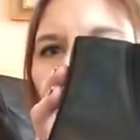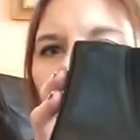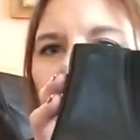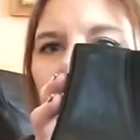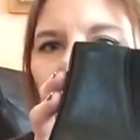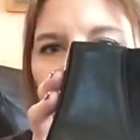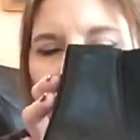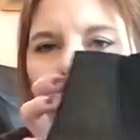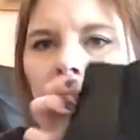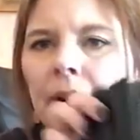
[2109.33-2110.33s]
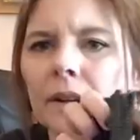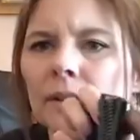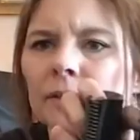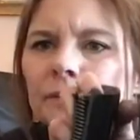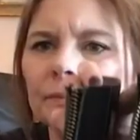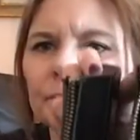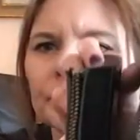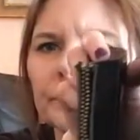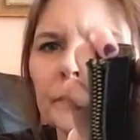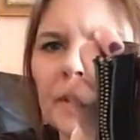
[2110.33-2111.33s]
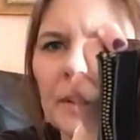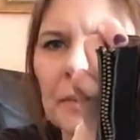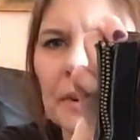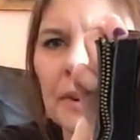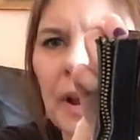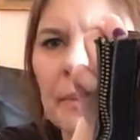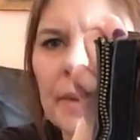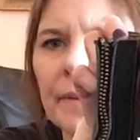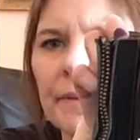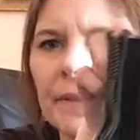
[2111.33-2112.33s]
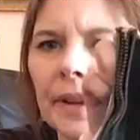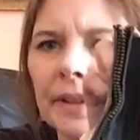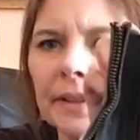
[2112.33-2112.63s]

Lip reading: Let's see what these are. Zipper up the front,